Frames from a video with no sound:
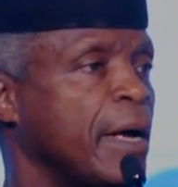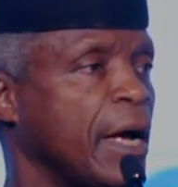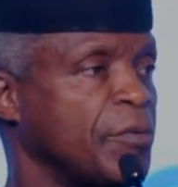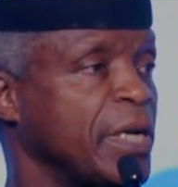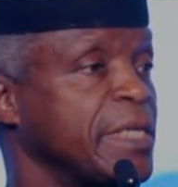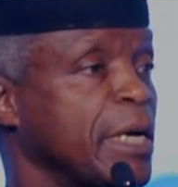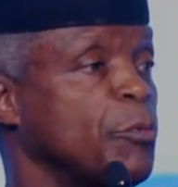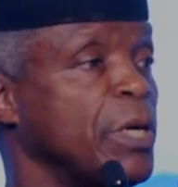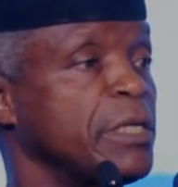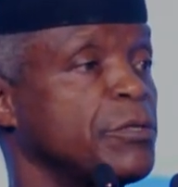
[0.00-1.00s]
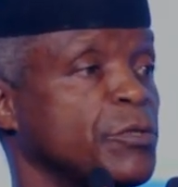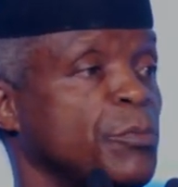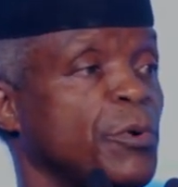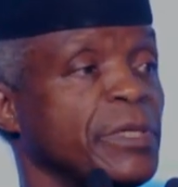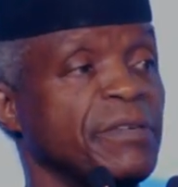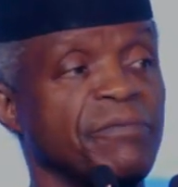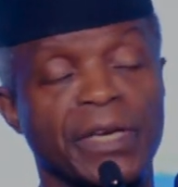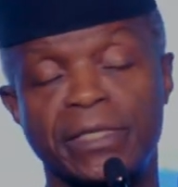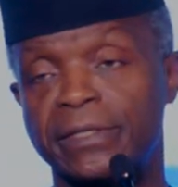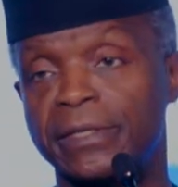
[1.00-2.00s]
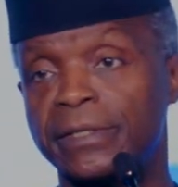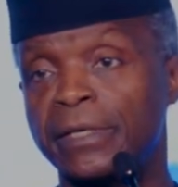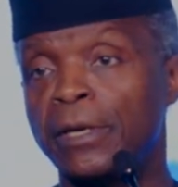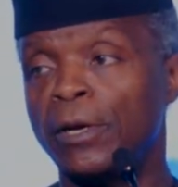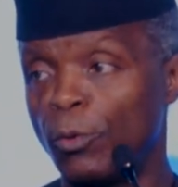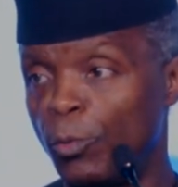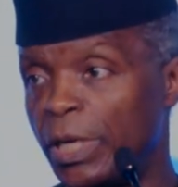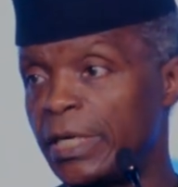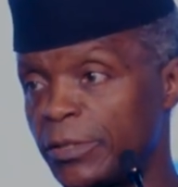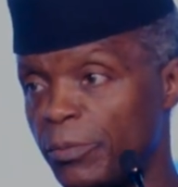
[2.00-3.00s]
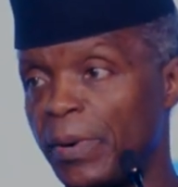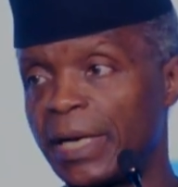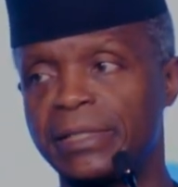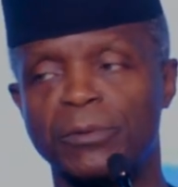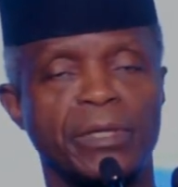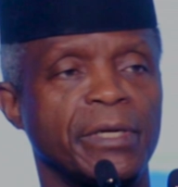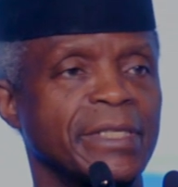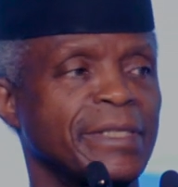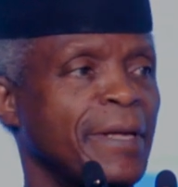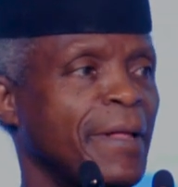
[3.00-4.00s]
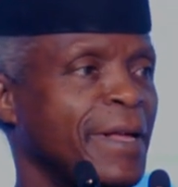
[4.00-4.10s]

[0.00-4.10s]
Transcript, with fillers: are ready and willing to support investors willing to partner with us.